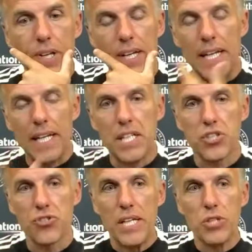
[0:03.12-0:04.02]
In a
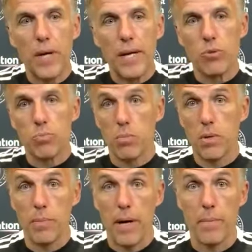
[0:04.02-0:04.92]
strange way, it was
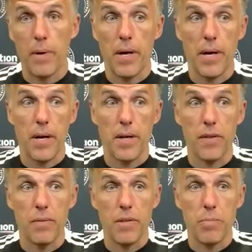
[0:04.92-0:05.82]
probably
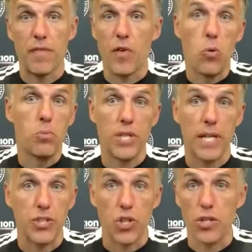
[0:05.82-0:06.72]
the performance I
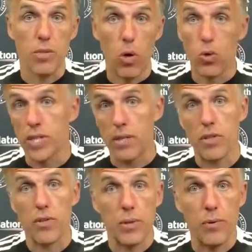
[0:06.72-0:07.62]
enjoyed the most out of
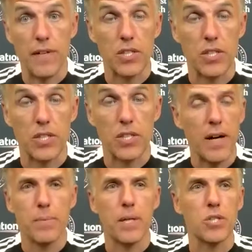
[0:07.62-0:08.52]
the three we've had so
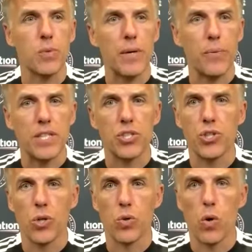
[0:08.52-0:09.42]
far, because we had to
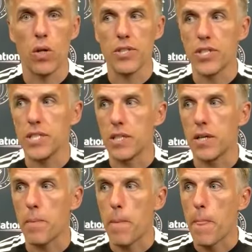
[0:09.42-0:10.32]
show qualities that
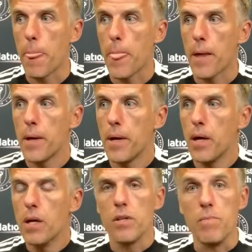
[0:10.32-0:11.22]

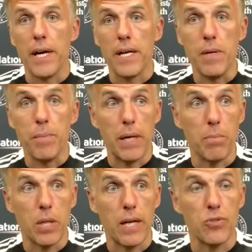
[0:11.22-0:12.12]
maybe
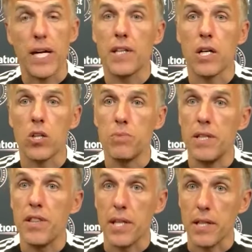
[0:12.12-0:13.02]
people outside the club
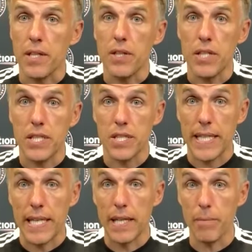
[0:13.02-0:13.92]
didn't think that this
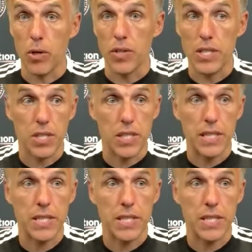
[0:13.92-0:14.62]
team or this